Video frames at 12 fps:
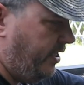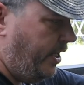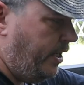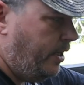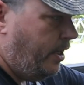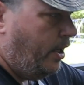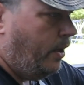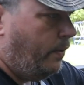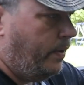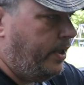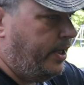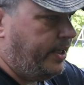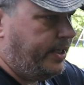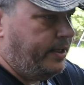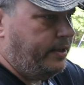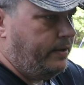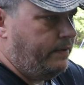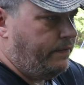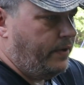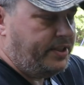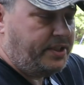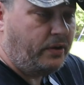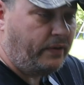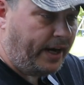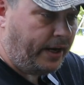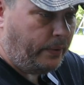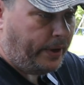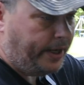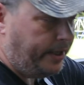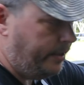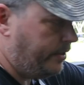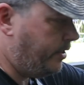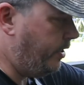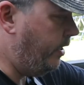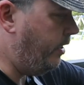and they wanted for us to evaluate it